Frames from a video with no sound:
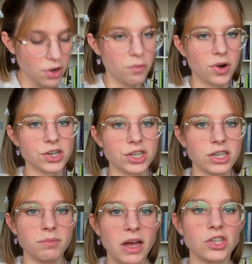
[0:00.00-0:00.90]
where
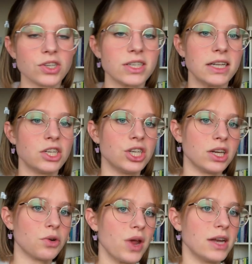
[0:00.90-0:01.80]
she mentions that she
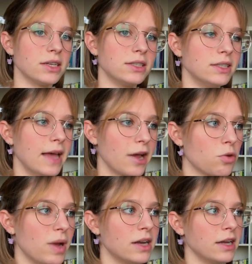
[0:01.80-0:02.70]
created the
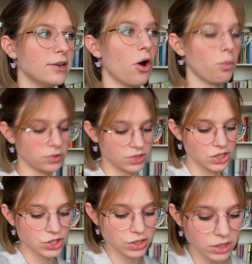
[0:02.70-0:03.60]
ecumen in
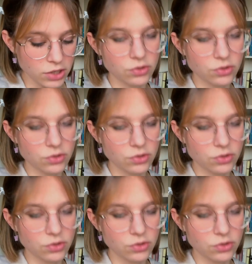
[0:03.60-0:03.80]
opposition